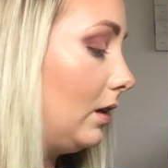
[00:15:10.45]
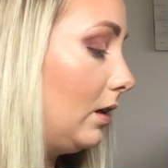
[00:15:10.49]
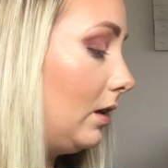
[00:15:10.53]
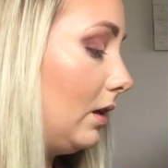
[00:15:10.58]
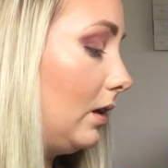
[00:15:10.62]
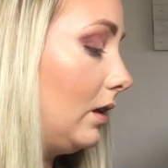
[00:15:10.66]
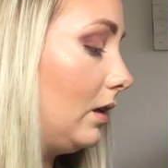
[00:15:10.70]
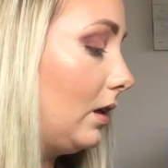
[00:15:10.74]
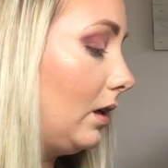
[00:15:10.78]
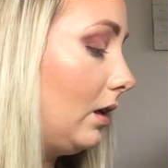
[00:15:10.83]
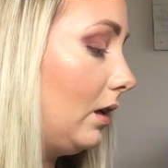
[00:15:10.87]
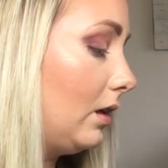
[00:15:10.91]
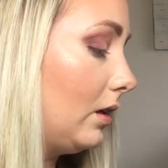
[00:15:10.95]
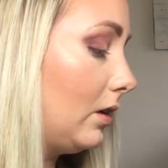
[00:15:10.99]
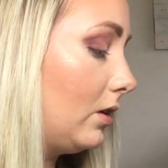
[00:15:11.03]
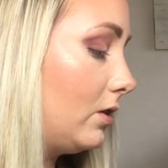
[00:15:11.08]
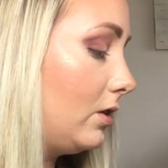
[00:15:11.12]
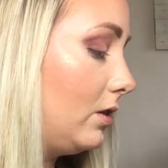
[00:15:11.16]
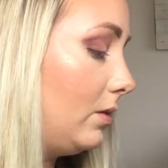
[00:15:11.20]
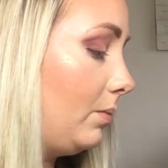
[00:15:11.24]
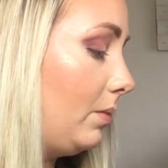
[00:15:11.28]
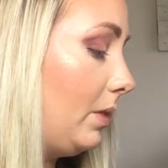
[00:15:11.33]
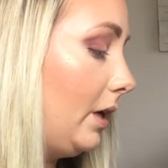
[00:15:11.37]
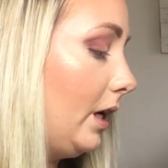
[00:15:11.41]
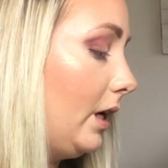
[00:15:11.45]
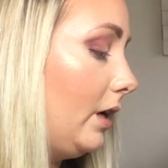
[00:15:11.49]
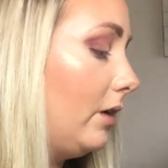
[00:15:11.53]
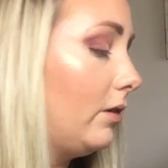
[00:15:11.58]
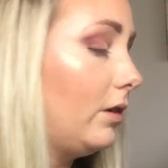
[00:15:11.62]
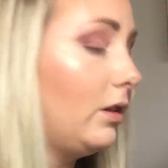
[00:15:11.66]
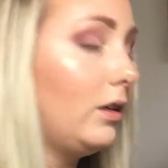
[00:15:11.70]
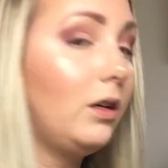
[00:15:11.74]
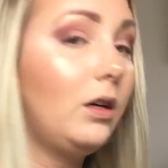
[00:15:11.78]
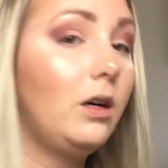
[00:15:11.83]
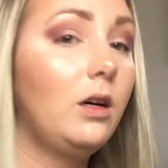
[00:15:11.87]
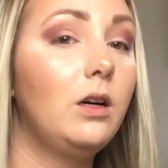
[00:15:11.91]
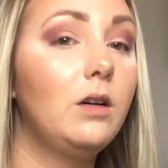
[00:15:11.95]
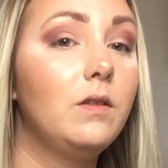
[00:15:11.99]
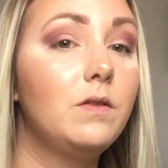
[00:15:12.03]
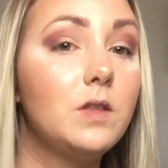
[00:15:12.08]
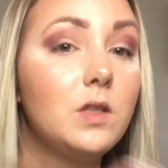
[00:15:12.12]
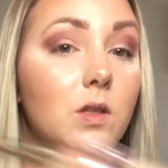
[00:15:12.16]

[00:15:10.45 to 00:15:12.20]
gotta get that extra powder off.